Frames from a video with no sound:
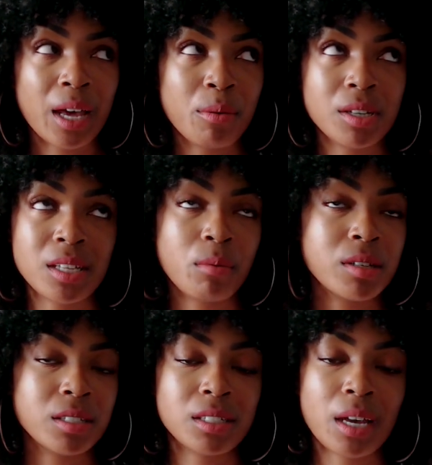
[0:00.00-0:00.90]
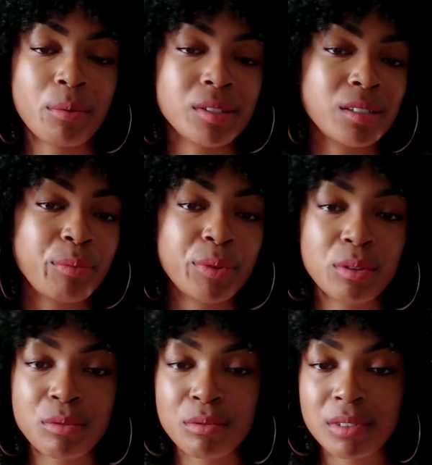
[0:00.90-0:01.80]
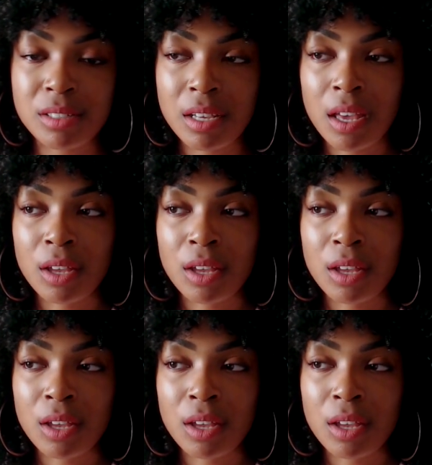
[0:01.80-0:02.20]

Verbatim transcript: I because I wasn't. I wasn't abused.